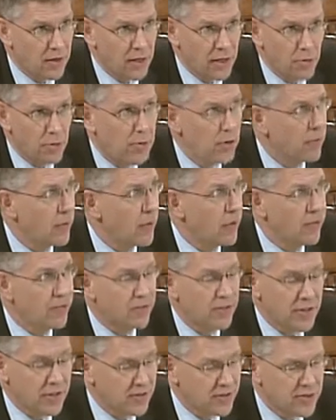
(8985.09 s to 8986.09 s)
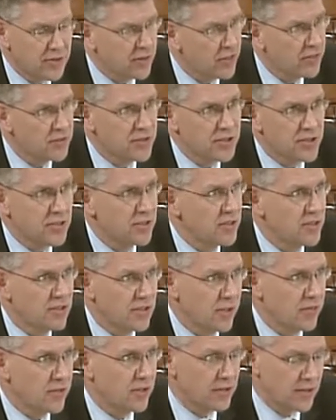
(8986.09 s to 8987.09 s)
anywhere around
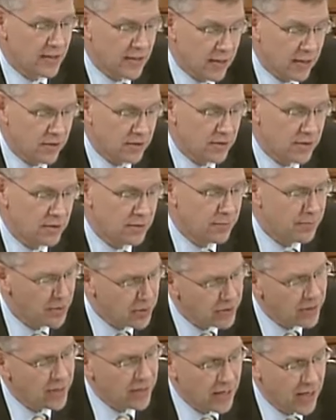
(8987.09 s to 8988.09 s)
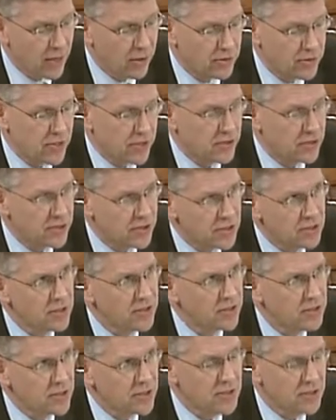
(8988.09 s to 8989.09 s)

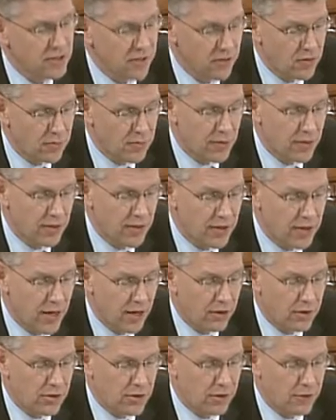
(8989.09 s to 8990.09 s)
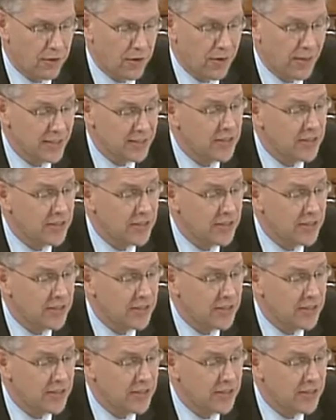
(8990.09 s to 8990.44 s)
$667 million so far.